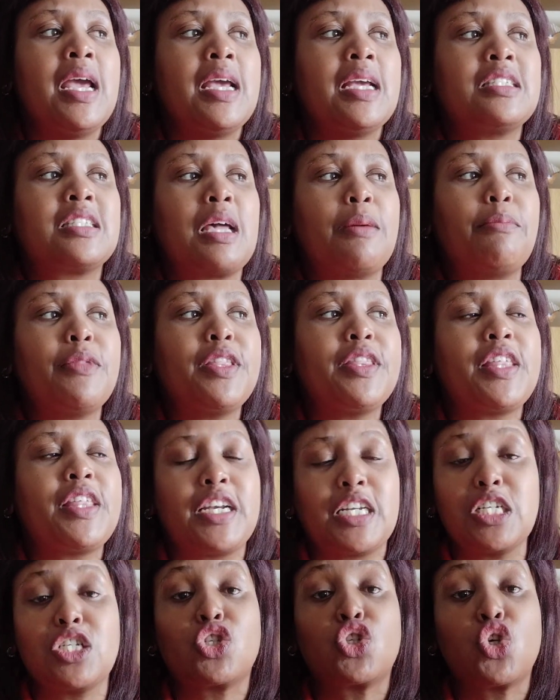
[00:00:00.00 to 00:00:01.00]
is something
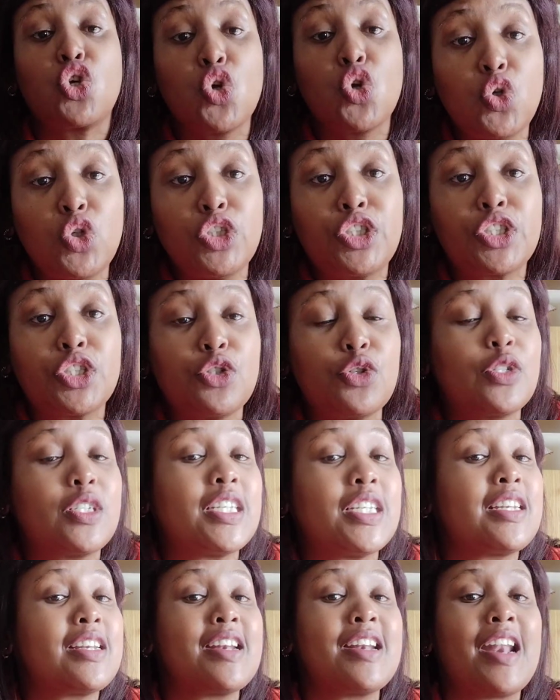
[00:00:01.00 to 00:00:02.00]
that is huge. You
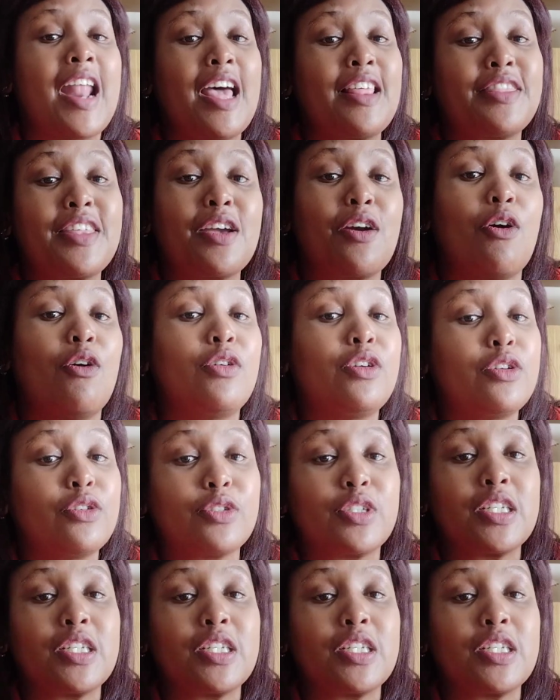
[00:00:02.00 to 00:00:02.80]
did nothing. All you